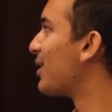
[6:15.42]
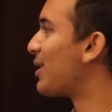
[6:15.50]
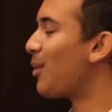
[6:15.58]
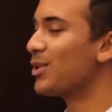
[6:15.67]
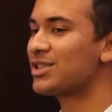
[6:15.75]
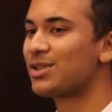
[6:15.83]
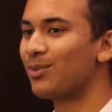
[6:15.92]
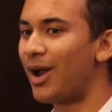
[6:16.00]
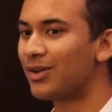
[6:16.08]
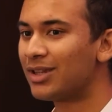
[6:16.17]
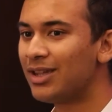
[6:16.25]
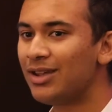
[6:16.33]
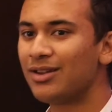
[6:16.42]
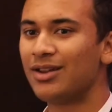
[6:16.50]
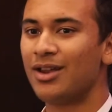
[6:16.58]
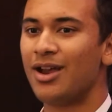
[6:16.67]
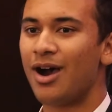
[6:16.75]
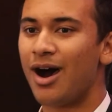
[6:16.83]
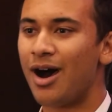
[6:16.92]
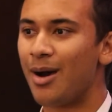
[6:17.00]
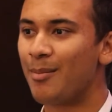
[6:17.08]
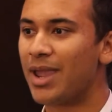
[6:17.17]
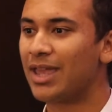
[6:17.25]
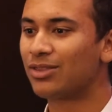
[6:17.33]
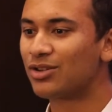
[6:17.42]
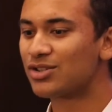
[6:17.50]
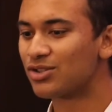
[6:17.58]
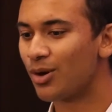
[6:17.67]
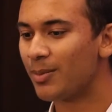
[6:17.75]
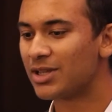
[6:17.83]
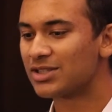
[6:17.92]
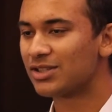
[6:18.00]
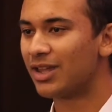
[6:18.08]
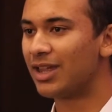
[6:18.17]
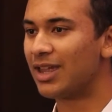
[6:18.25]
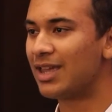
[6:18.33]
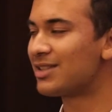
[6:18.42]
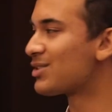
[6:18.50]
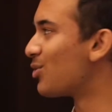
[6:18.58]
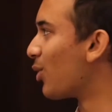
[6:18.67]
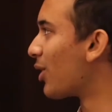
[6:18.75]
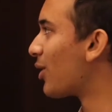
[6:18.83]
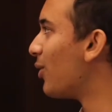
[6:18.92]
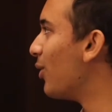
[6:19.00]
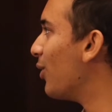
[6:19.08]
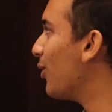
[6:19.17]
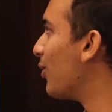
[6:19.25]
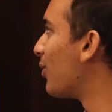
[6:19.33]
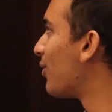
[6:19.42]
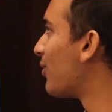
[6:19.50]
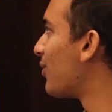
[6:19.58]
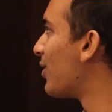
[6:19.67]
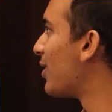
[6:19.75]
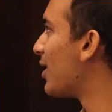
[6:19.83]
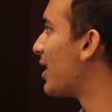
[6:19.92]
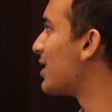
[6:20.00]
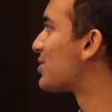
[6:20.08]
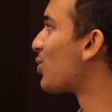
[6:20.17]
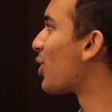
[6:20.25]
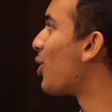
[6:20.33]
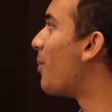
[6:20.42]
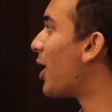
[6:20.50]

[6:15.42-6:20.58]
that was surrounding it. Um, and there's so much like historical, historical